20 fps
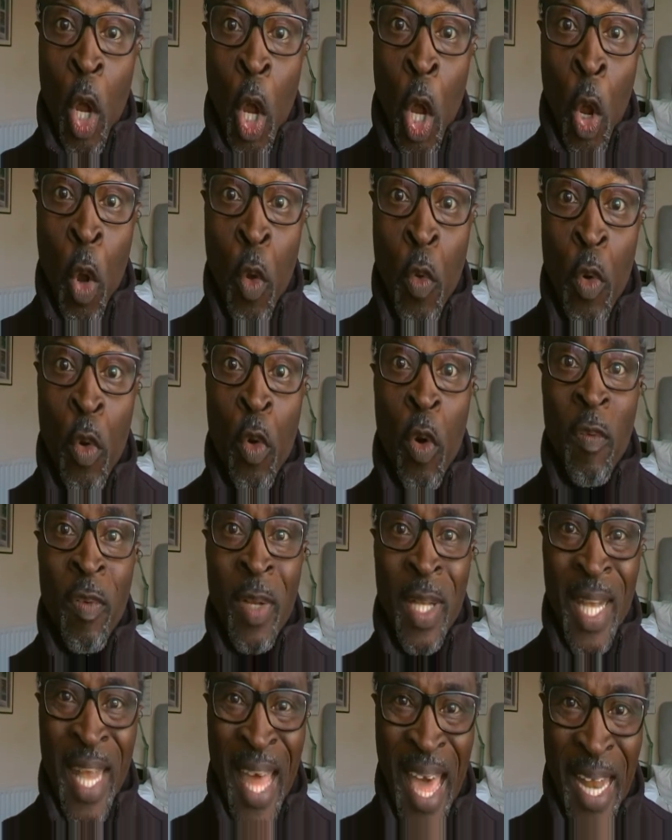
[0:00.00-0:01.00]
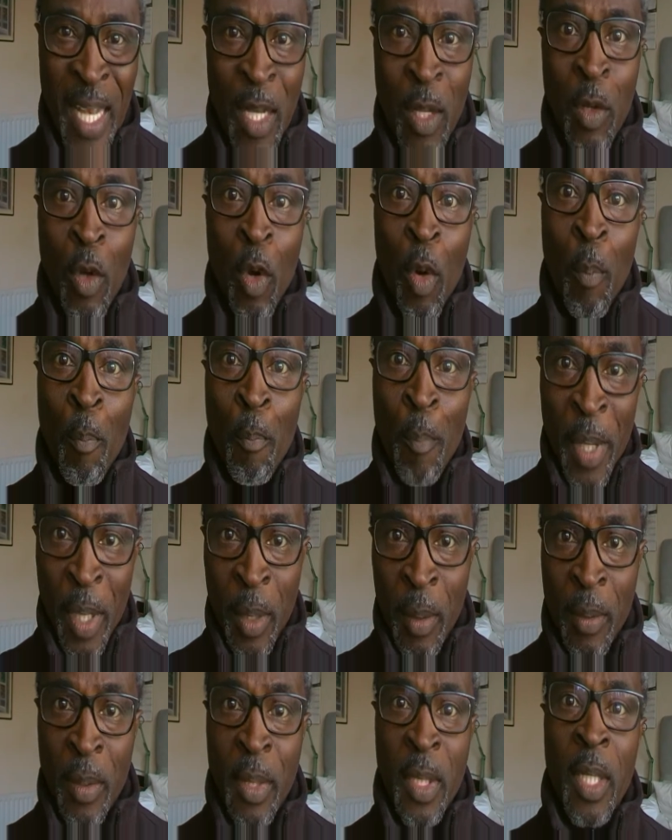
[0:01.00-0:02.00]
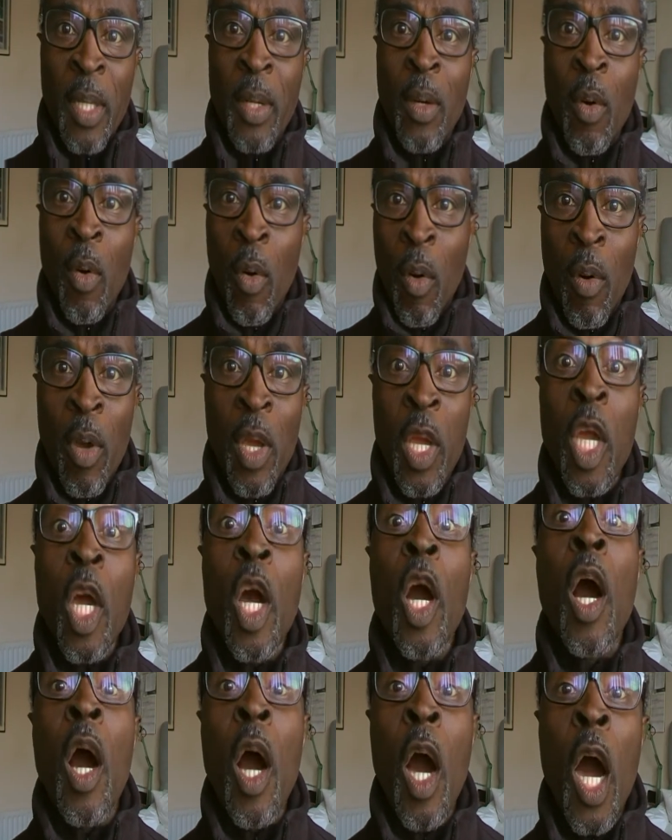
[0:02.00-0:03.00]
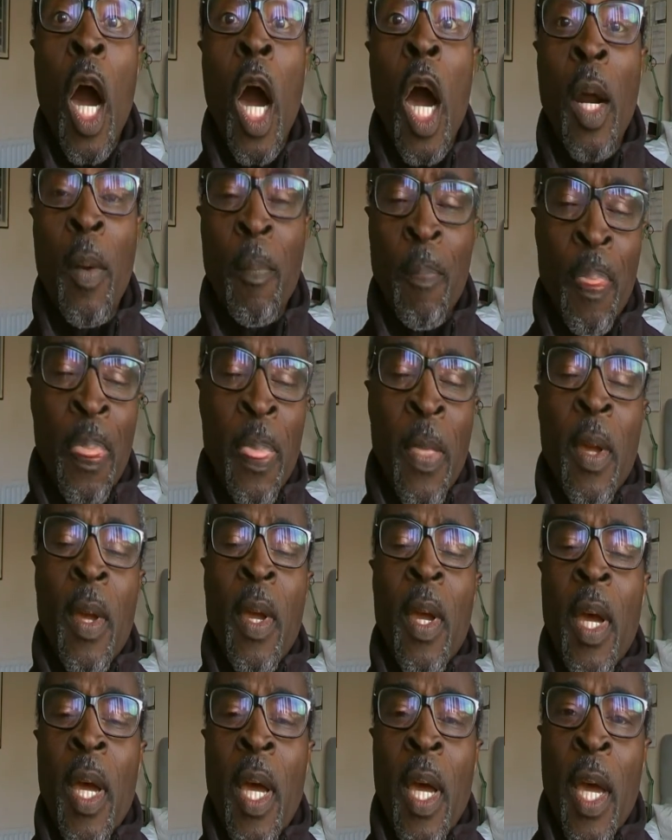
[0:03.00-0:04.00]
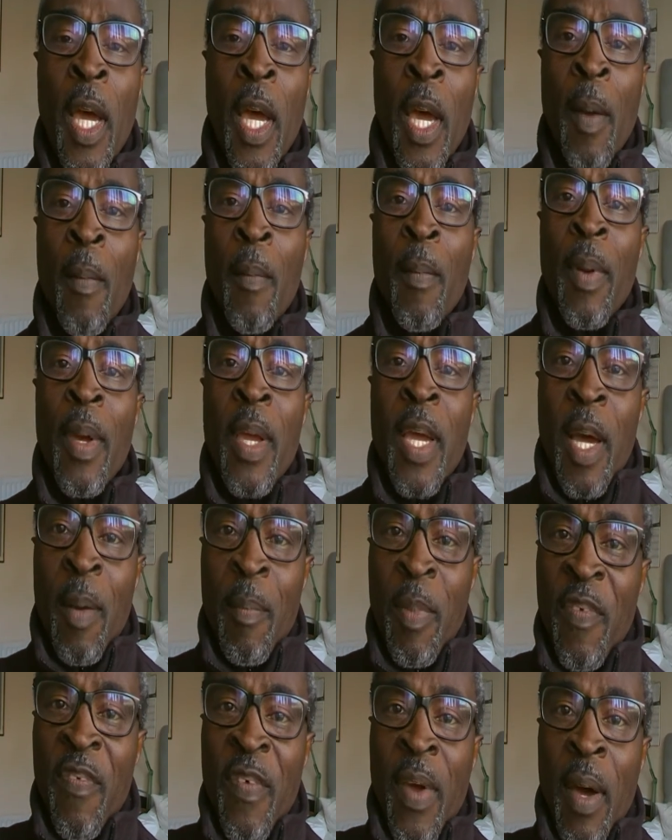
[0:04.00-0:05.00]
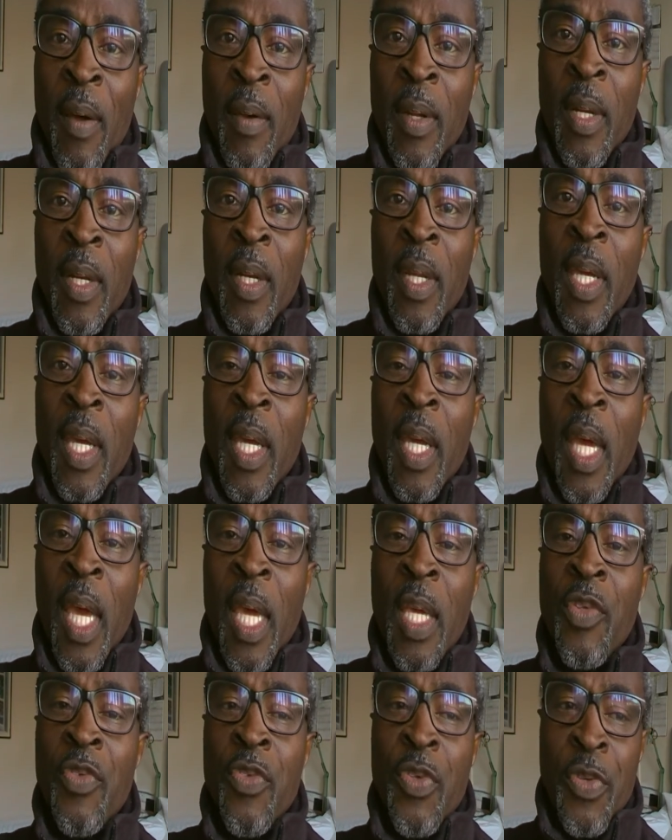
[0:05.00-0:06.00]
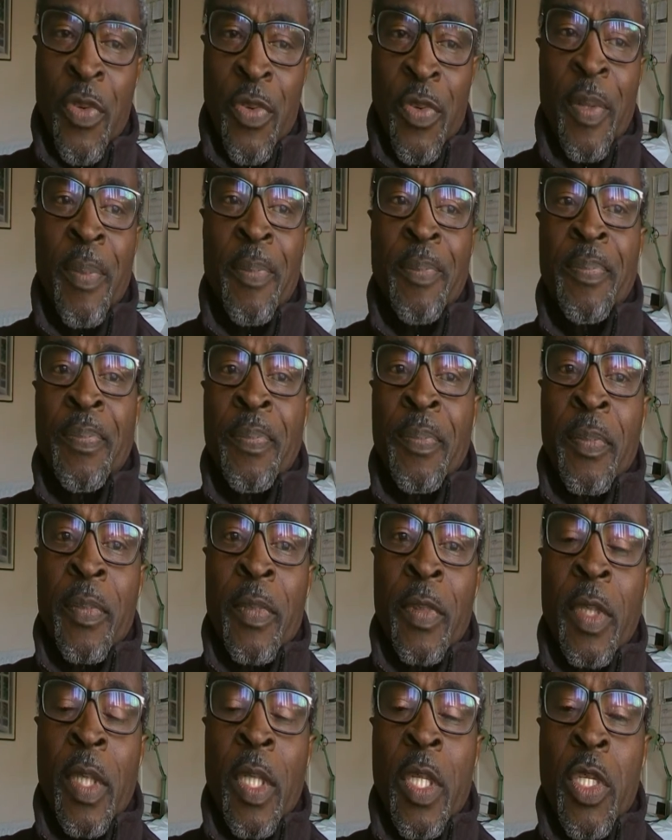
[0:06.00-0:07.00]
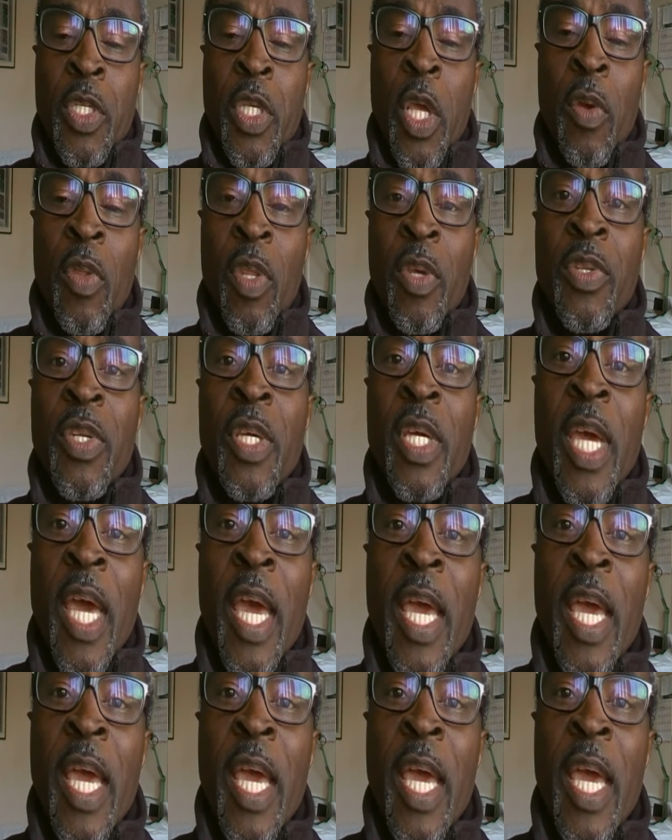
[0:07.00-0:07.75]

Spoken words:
or owner of land or building or car can be found in cases. So there's a